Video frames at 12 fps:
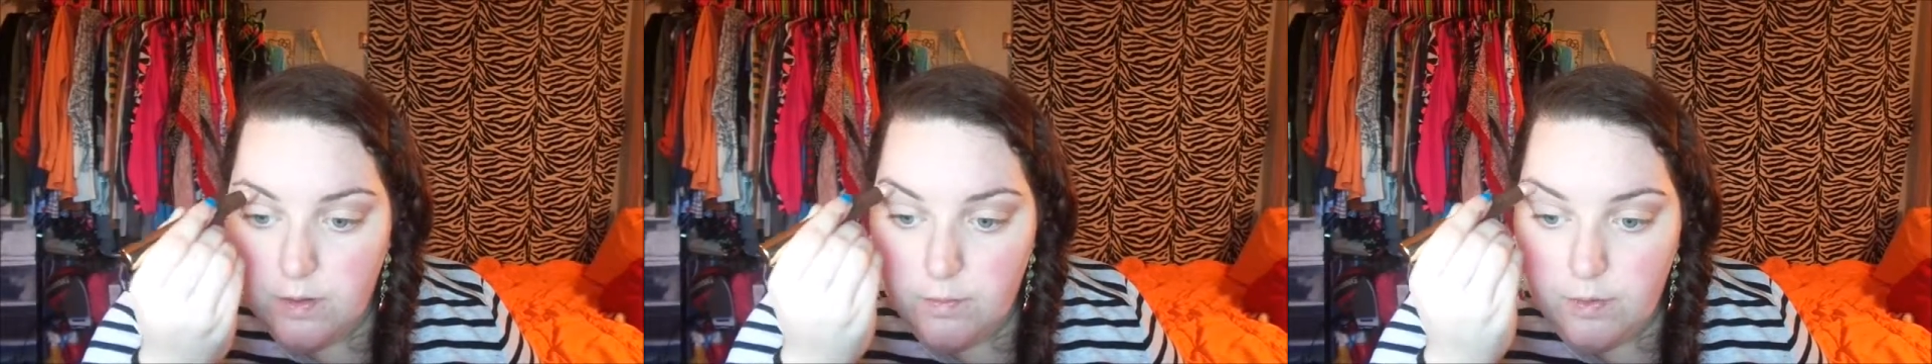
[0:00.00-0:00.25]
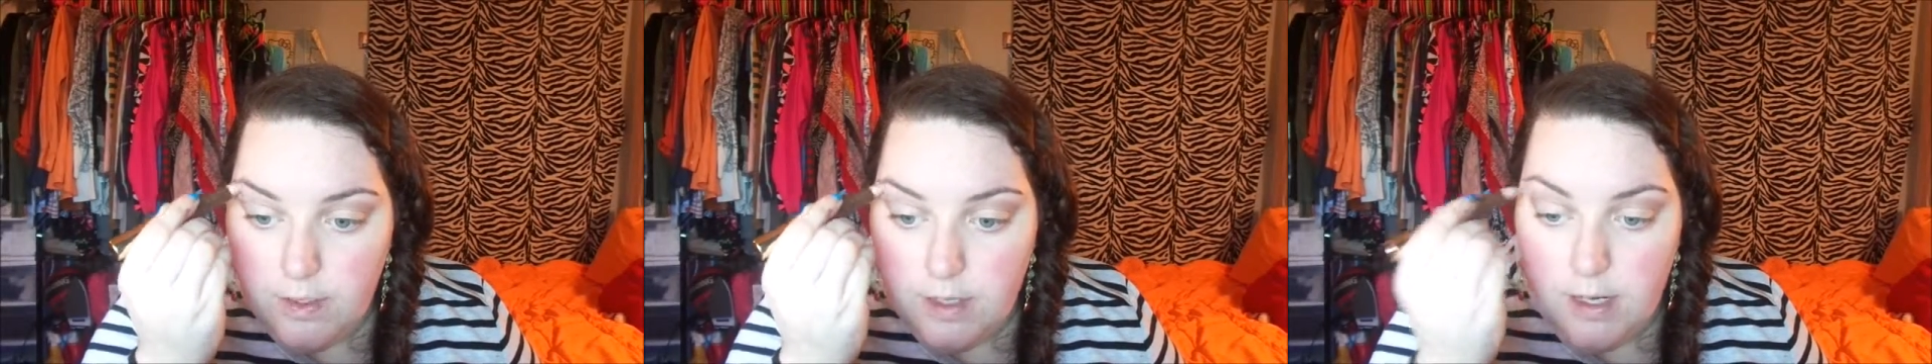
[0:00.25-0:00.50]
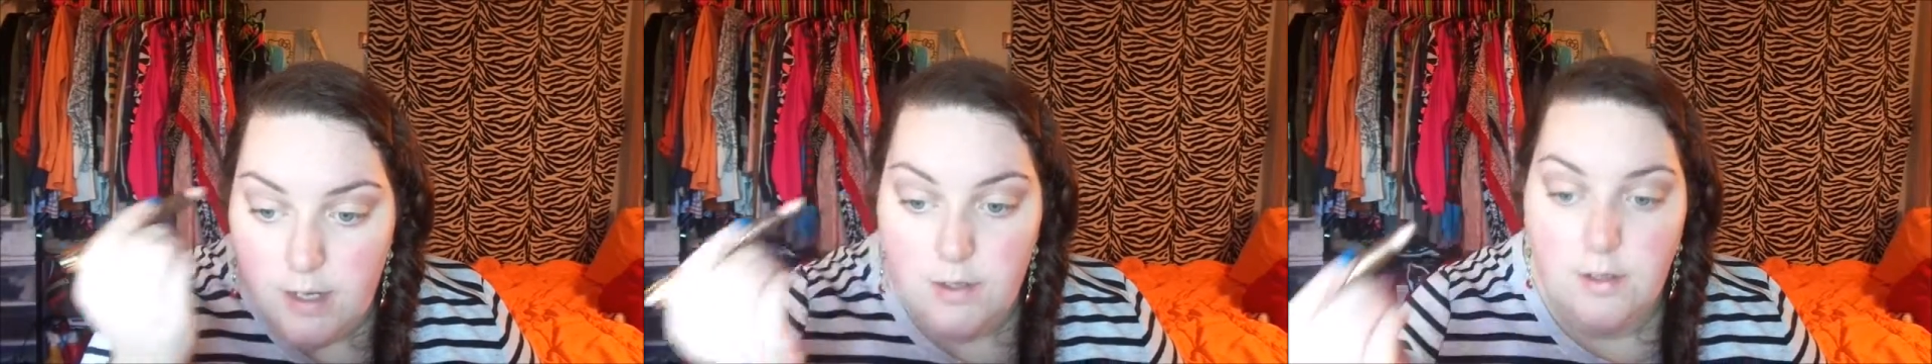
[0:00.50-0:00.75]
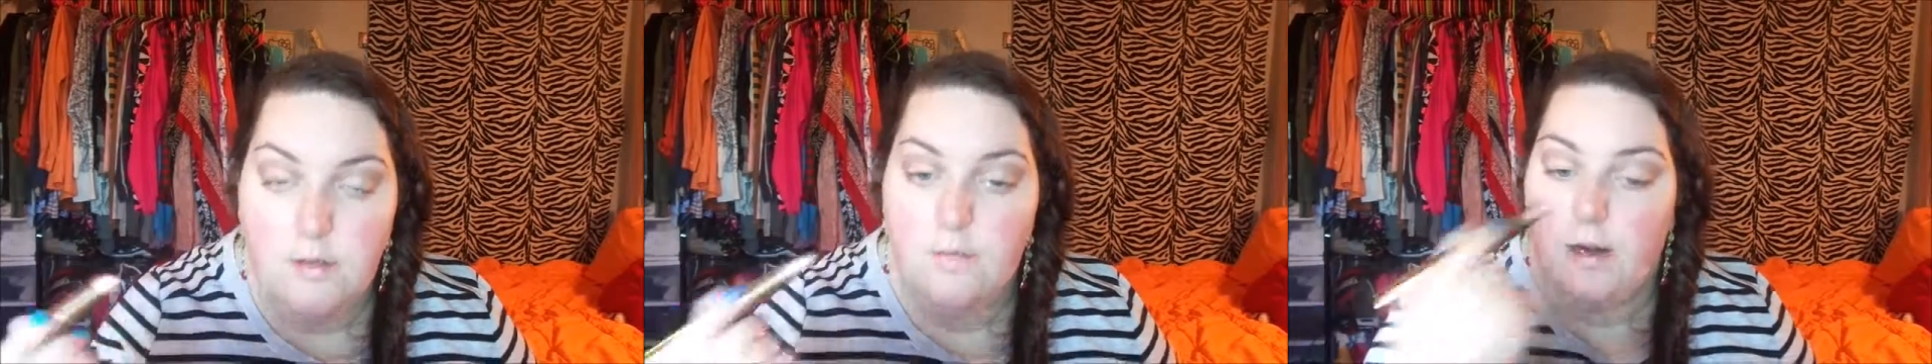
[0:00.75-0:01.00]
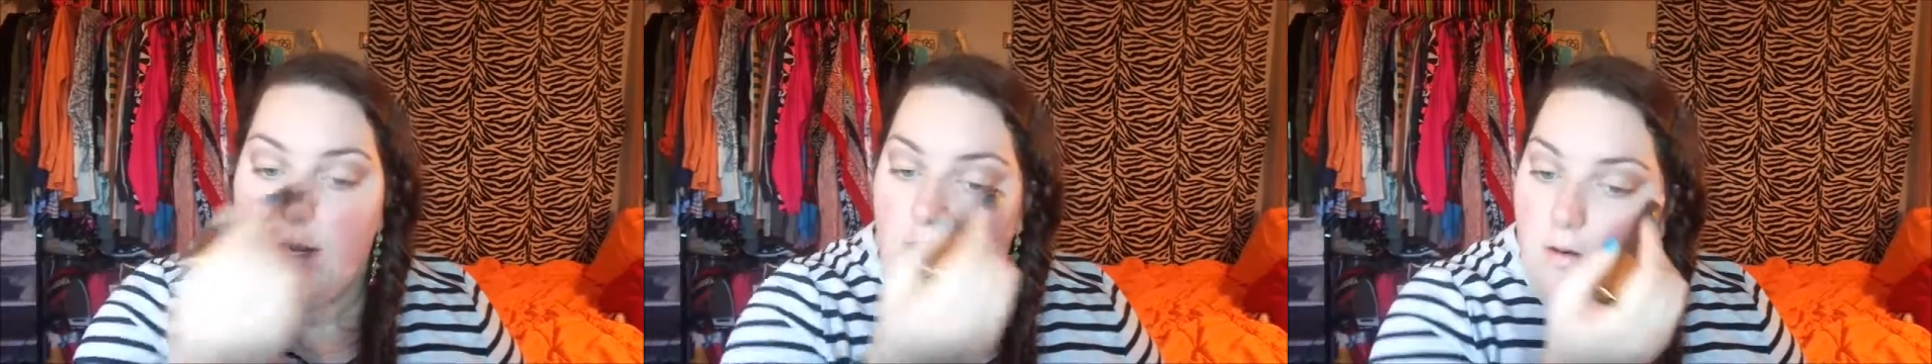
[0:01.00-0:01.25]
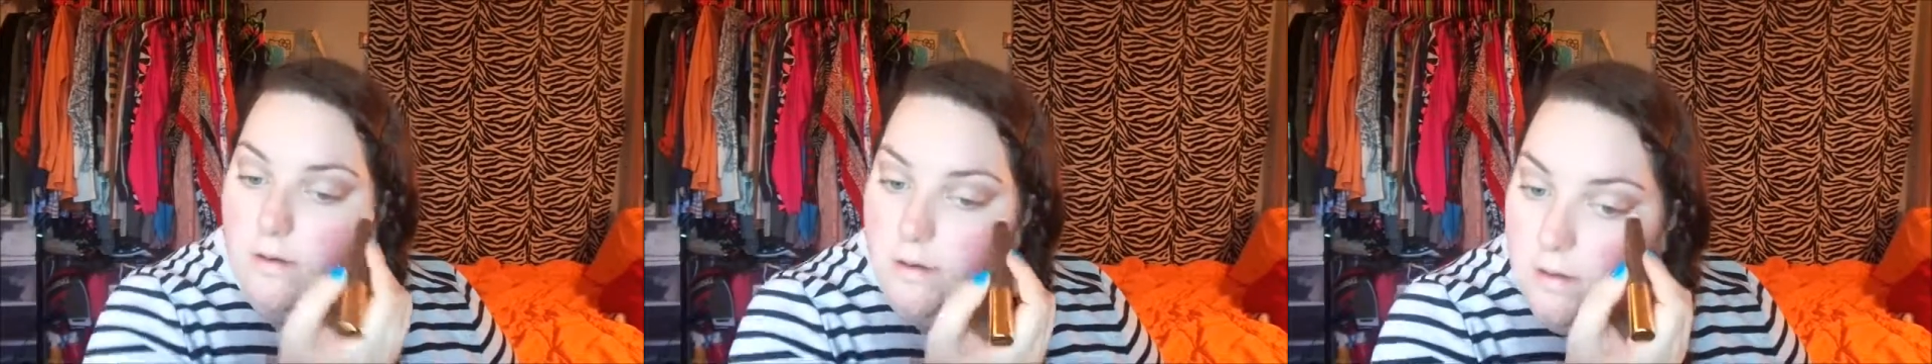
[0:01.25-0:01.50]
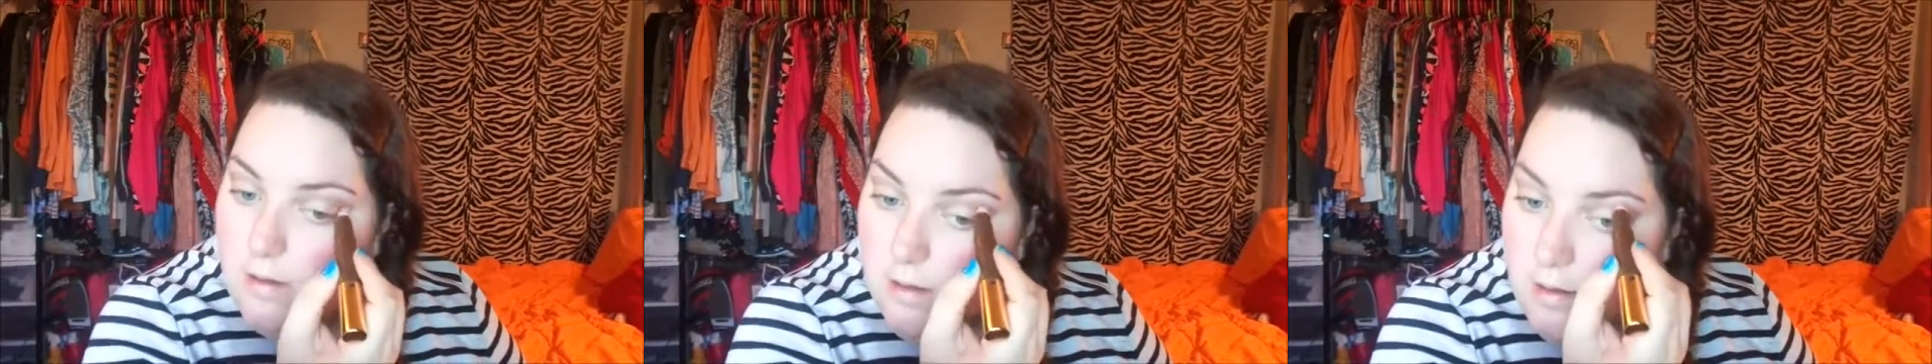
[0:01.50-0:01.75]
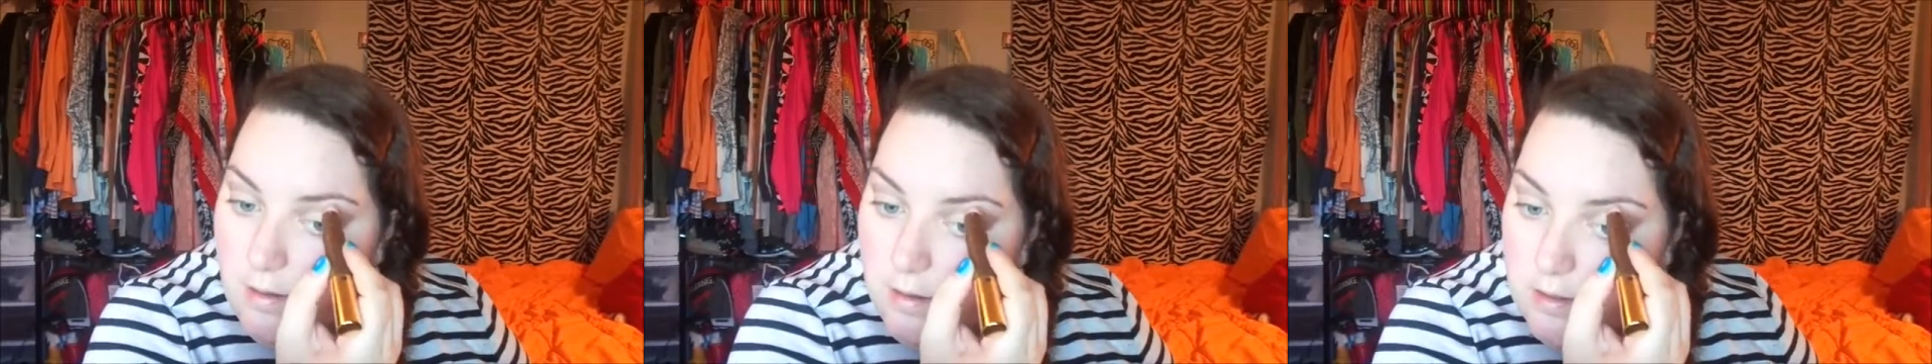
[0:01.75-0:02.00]
put it under the brow,
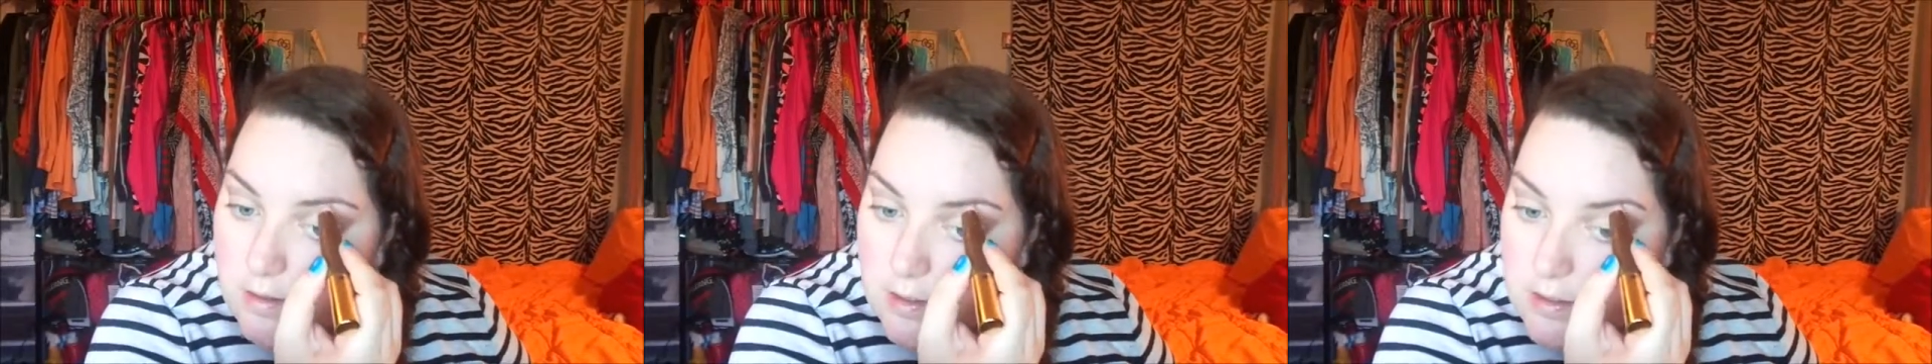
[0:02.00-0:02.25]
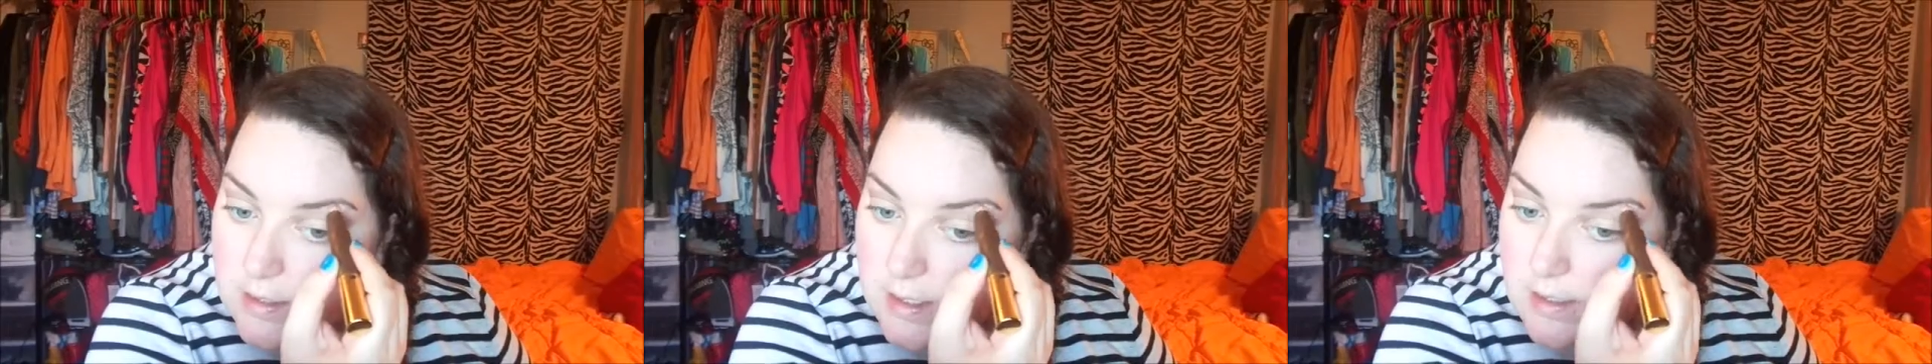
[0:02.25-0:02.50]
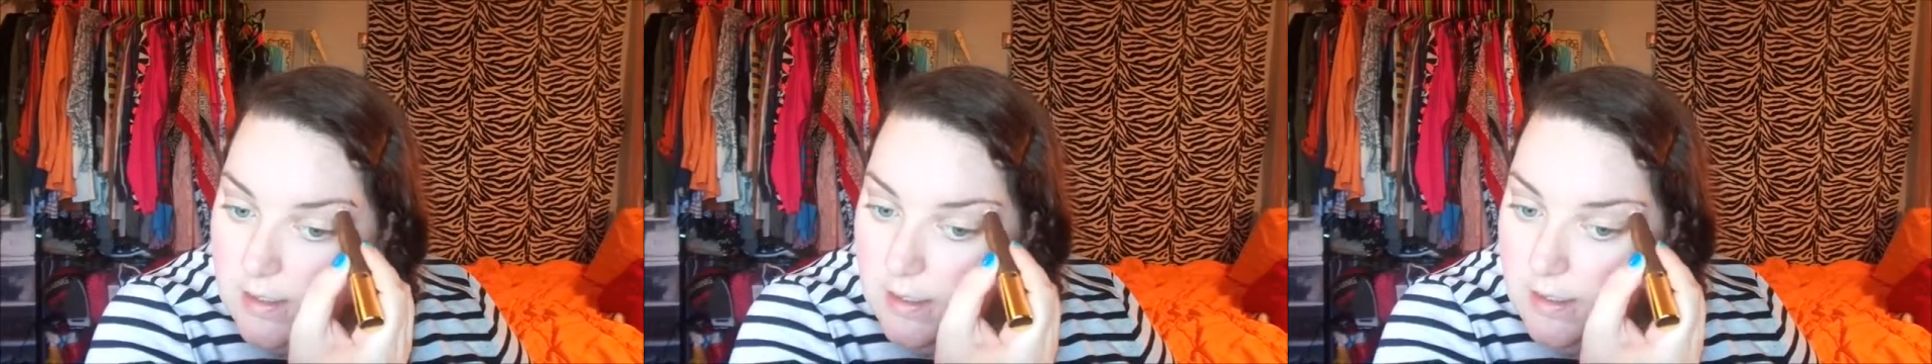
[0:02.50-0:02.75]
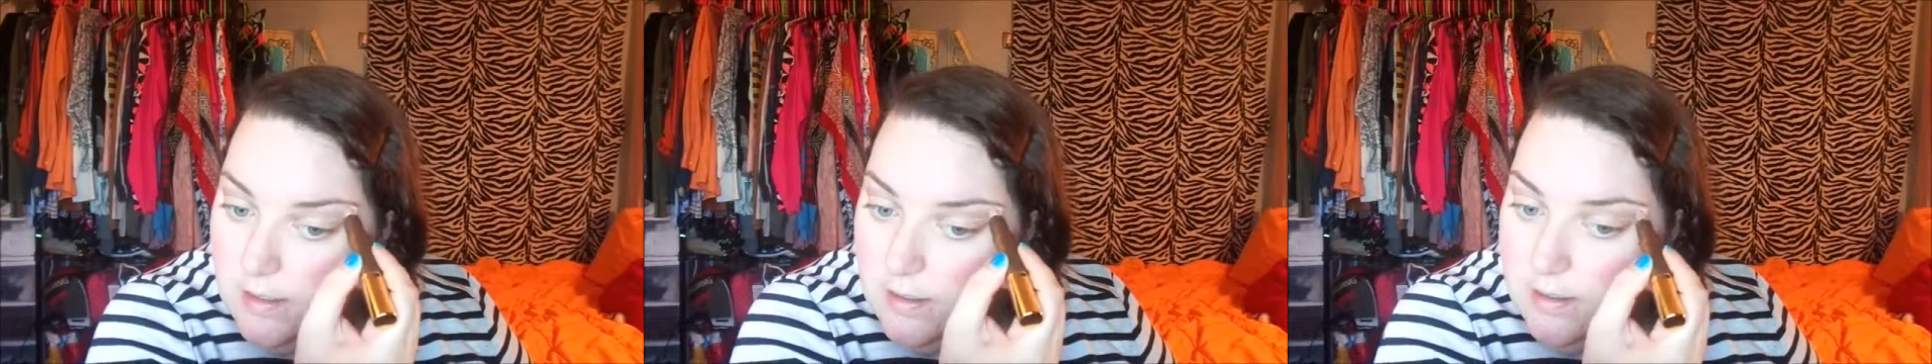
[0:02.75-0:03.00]
just like that.